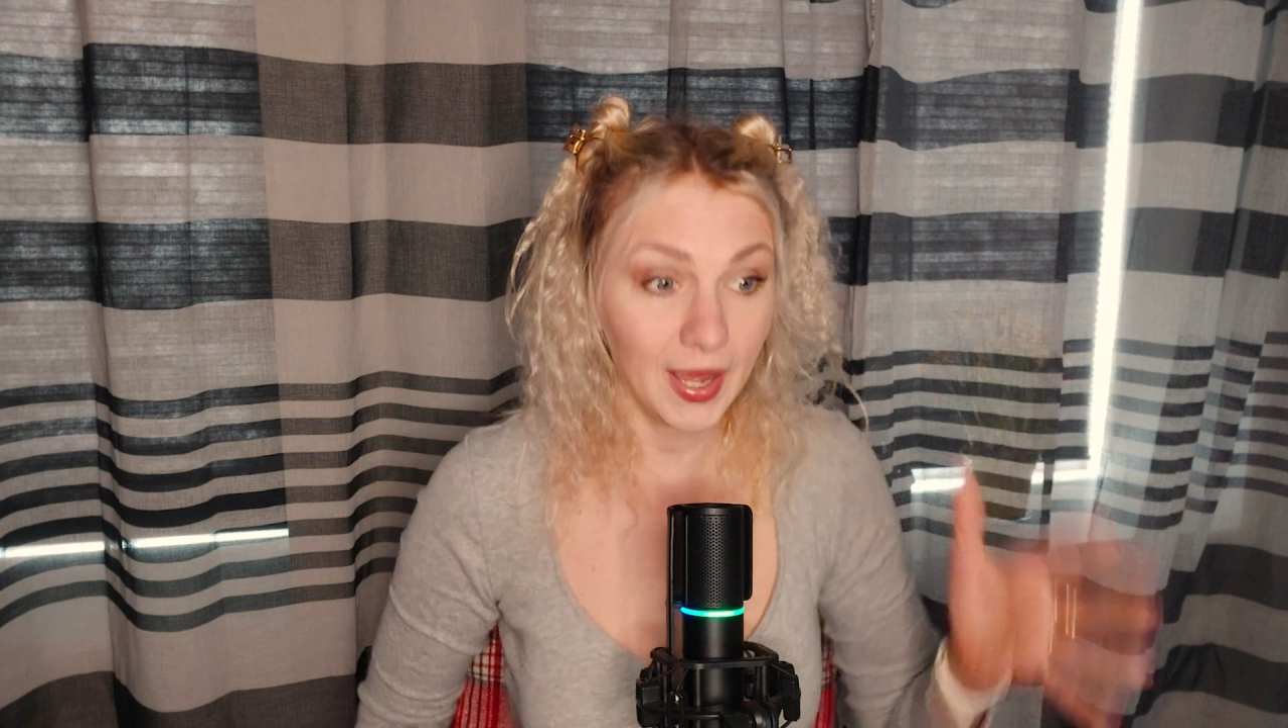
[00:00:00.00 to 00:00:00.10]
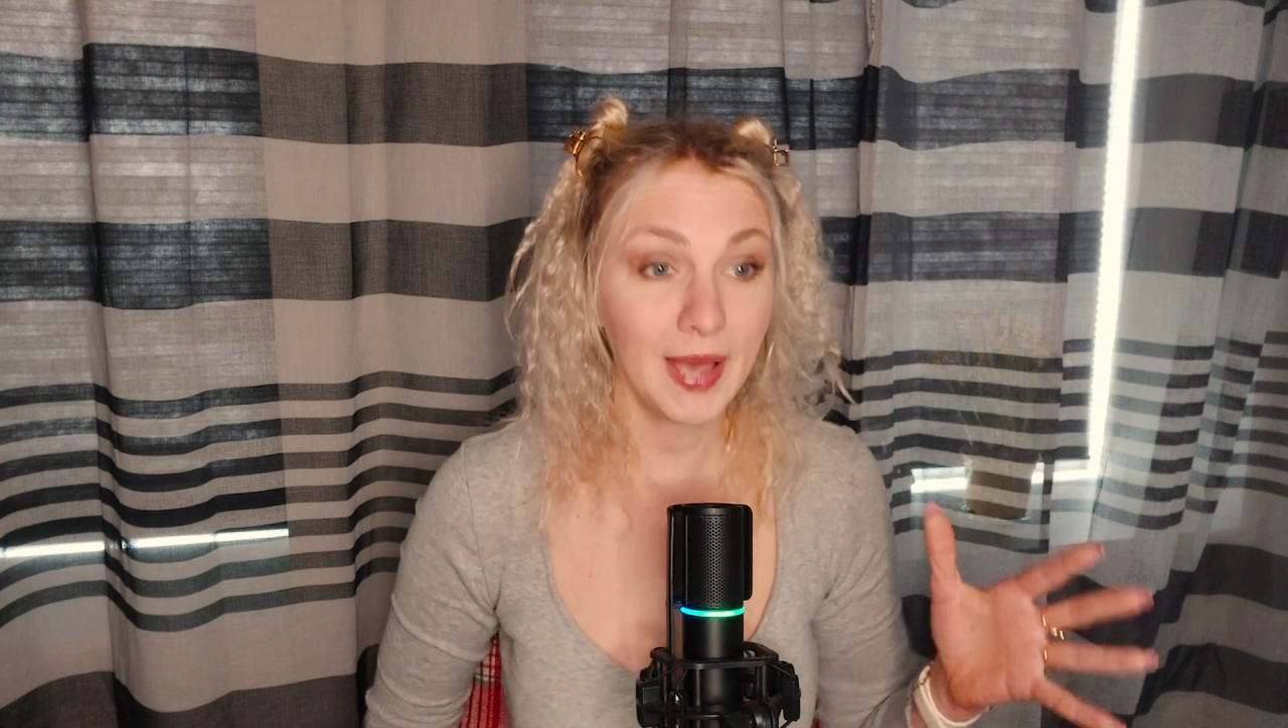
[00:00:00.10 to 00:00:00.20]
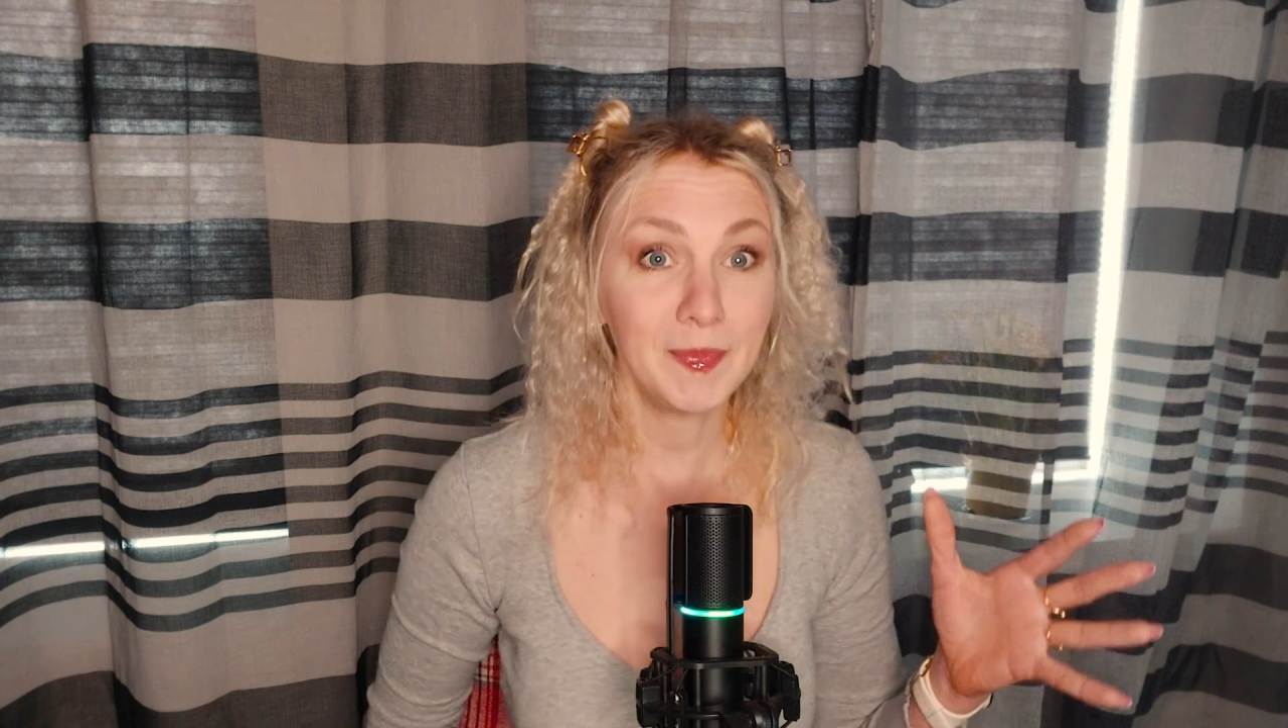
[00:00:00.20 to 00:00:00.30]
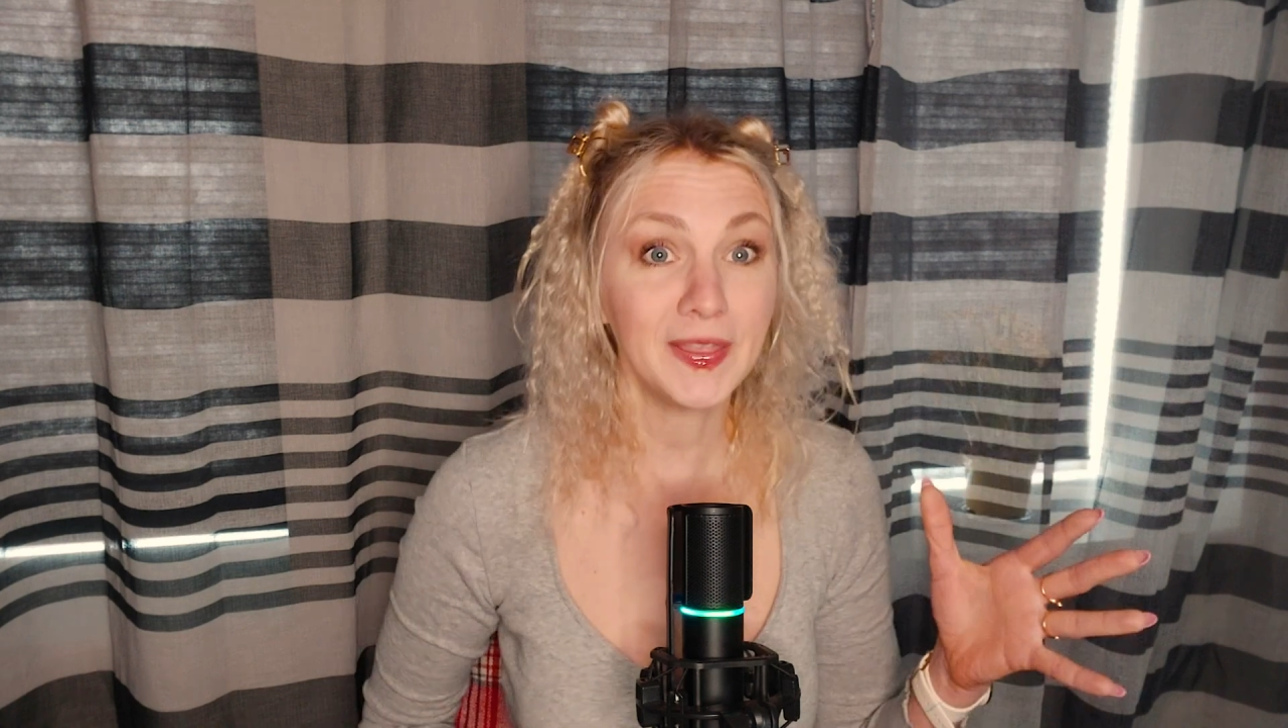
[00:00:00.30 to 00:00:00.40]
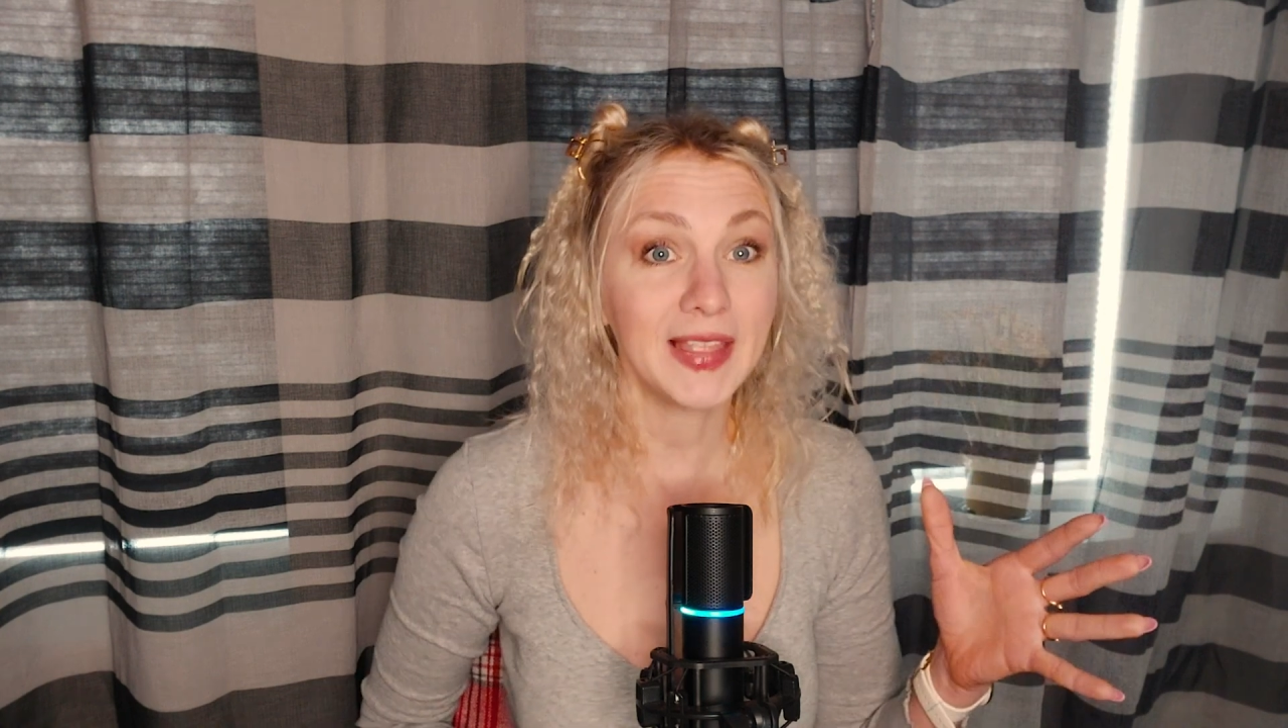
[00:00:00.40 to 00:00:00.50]

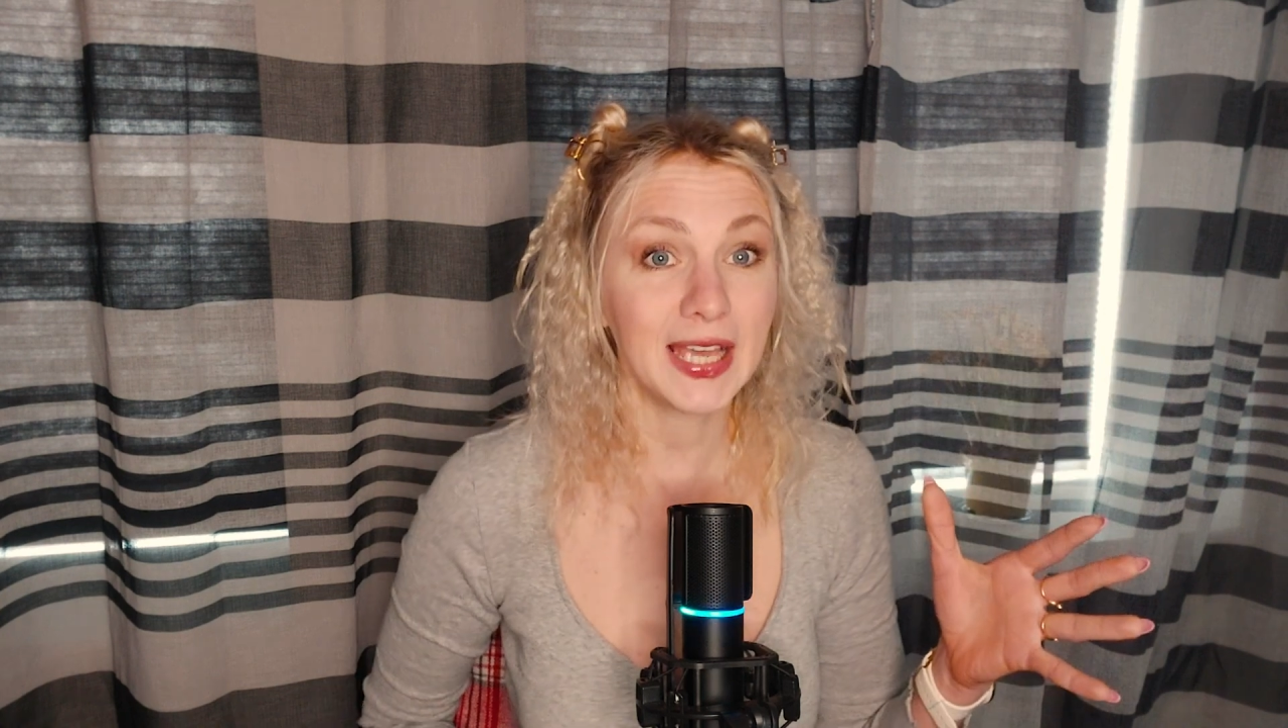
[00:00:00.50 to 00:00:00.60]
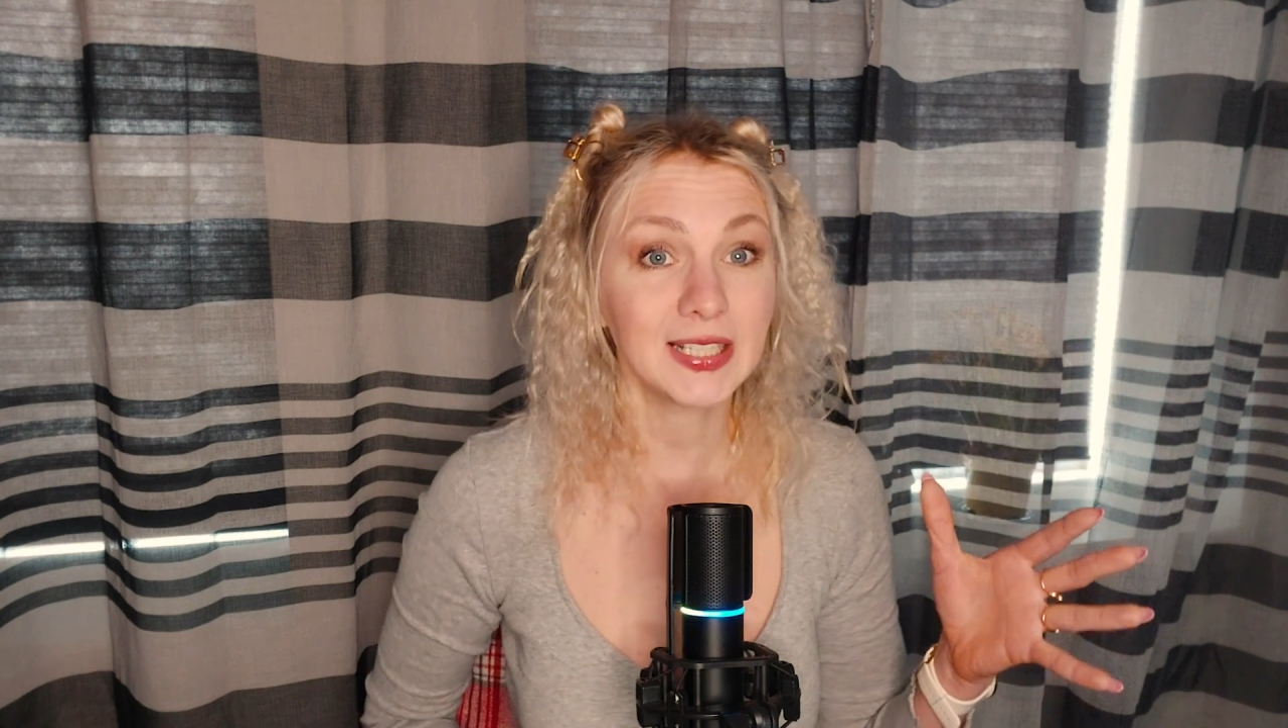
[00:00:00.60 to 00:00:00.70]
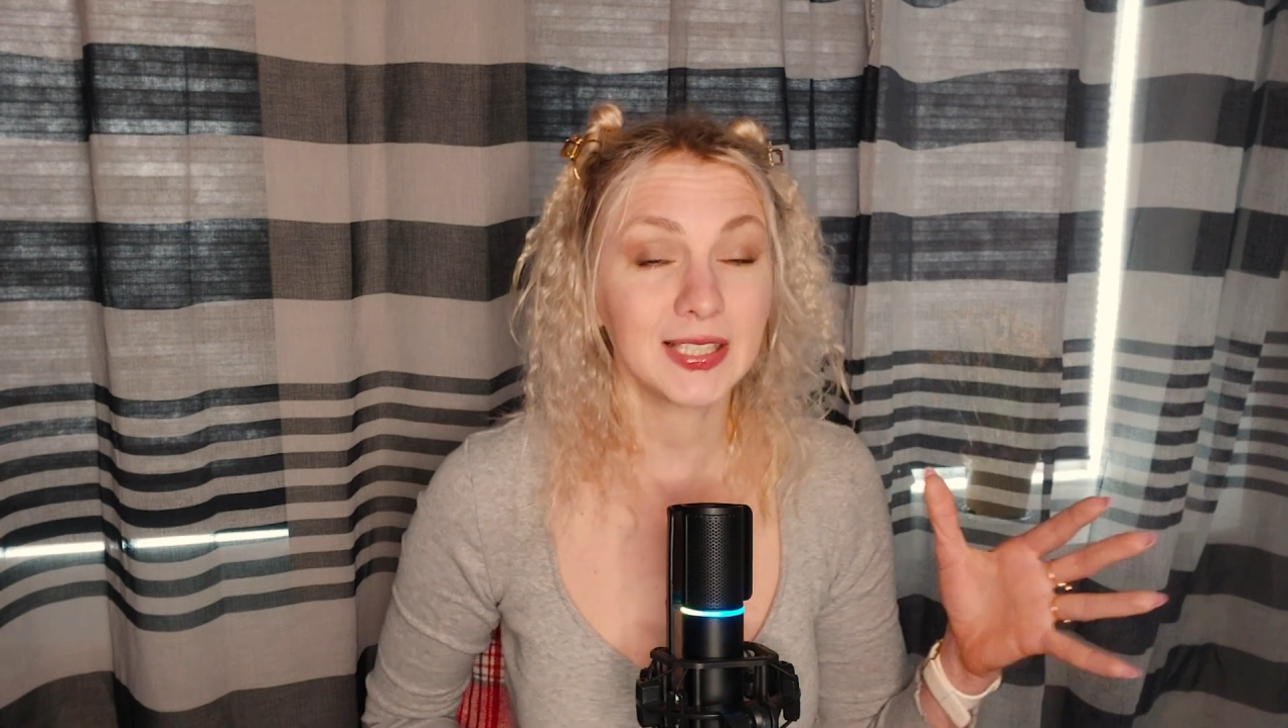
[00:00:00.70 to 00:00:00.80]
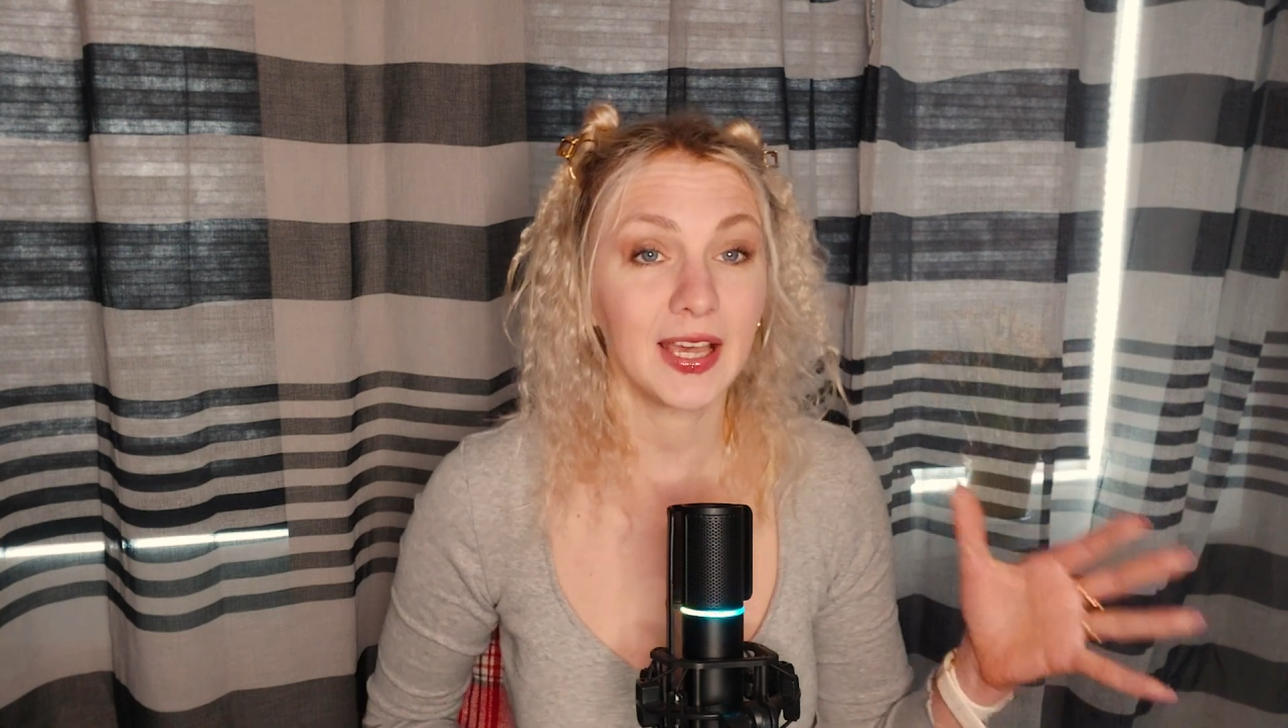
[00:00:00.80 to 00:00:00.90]
happened next?